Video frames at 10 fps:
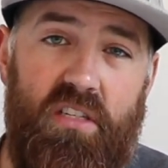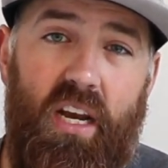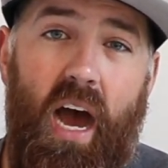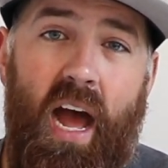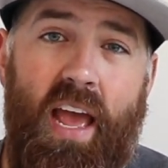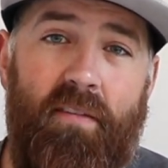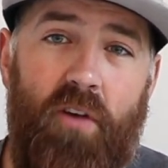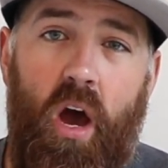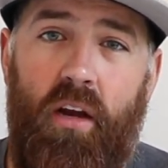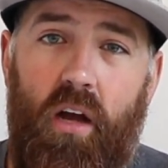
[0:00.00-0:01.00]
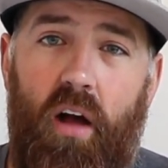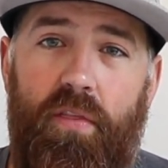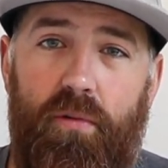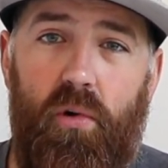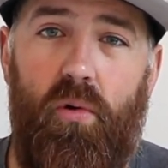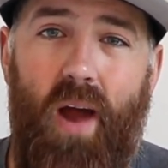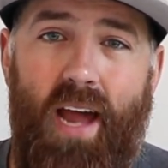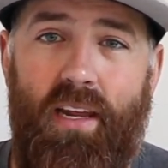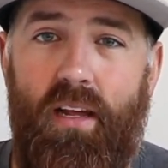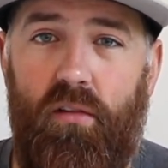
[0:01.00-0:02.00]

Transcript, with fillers: And I have not gone through any